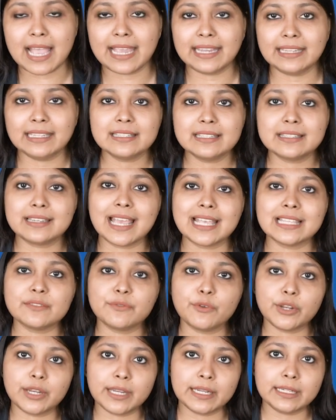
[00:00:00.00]
IT stands
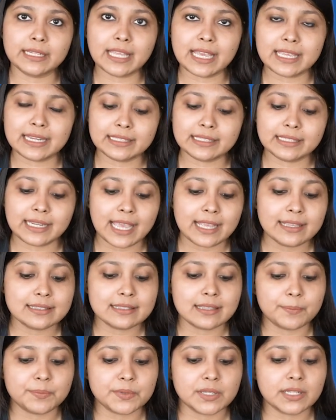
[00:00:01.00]
for indirect tax,
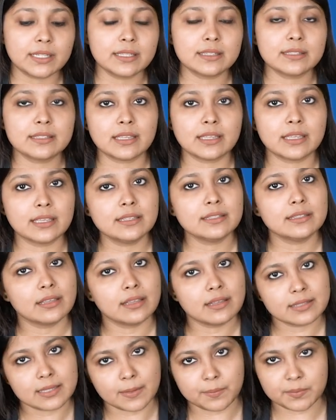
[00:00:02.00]
subsidies is
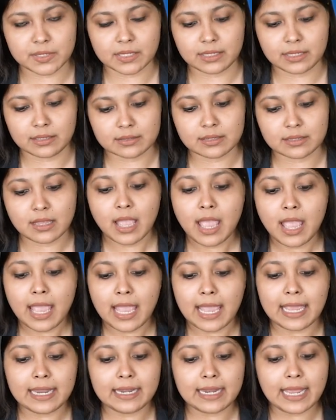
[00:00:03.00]
subsidies.
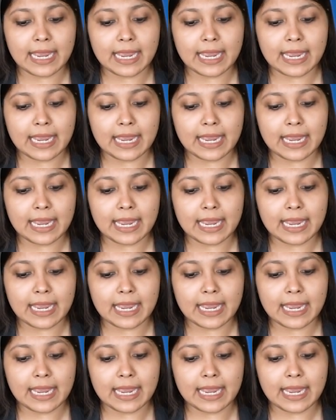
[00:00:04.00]
And